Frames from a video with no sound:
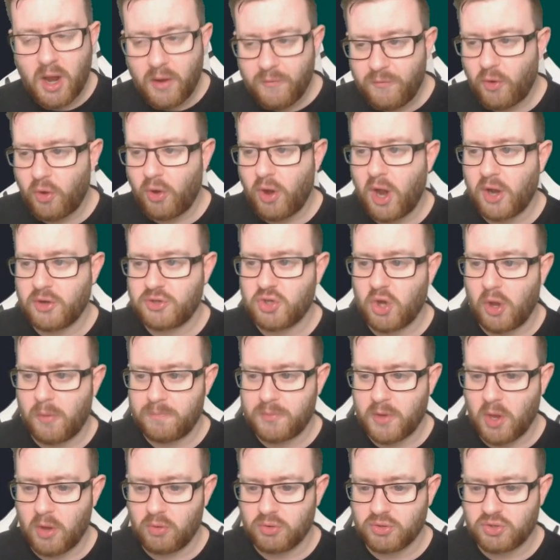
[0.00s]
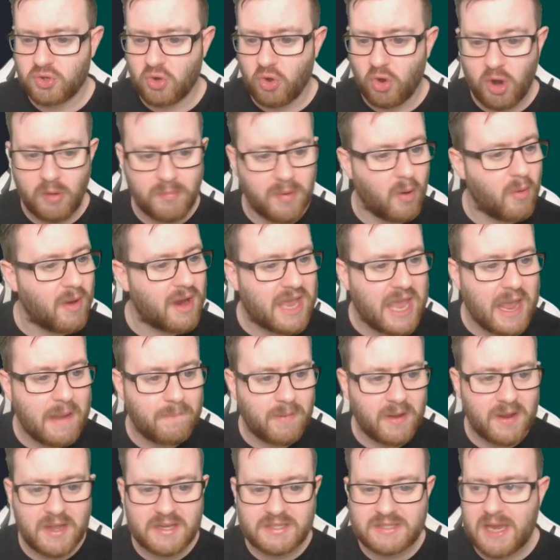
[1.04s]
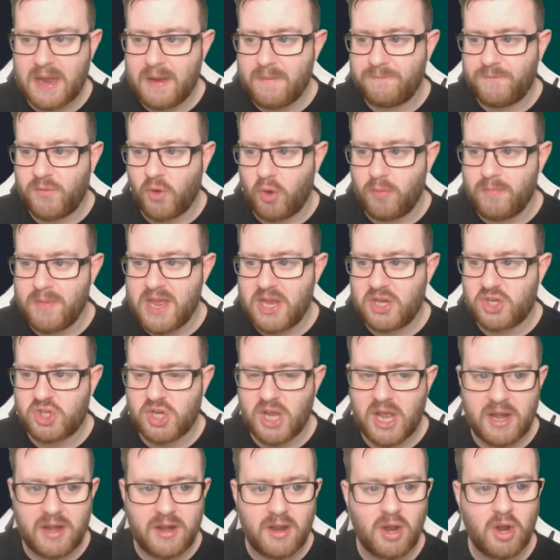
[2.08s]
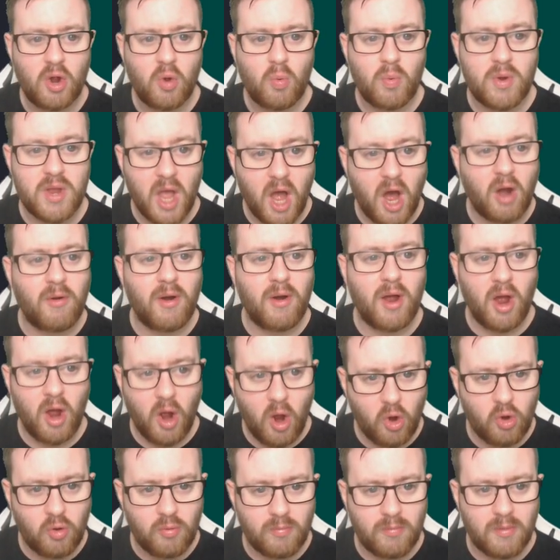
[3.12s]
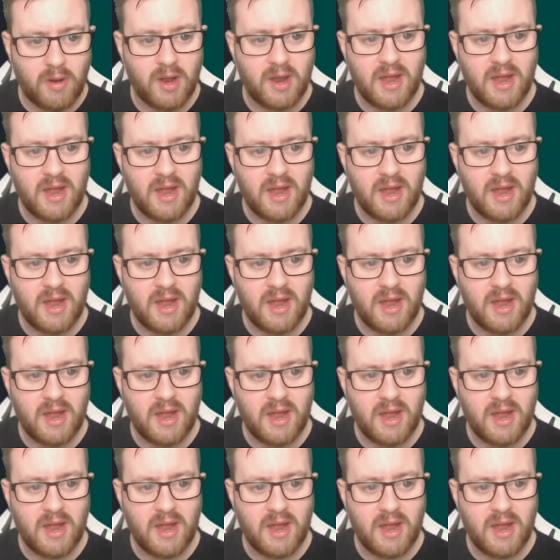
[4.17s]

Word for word: for our top goal scorer. But we're keeping the same formation. We are at home